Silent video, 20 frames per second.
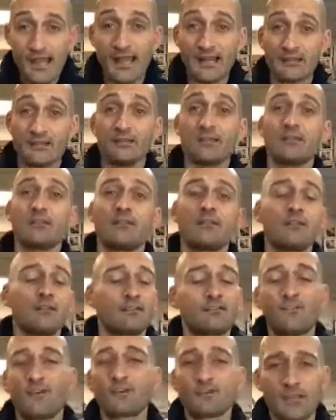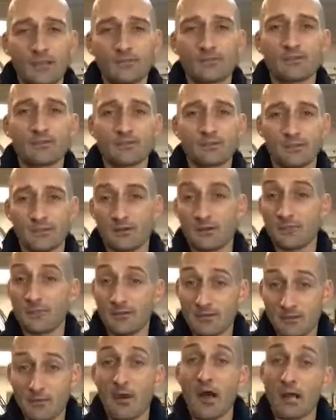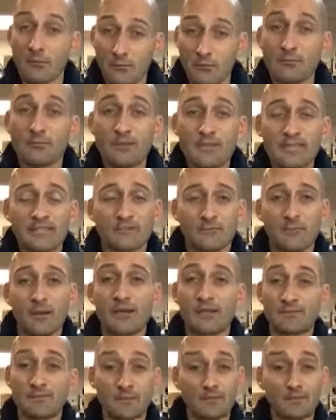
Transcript: And as far as I'm concerned about you, I want peace of mind.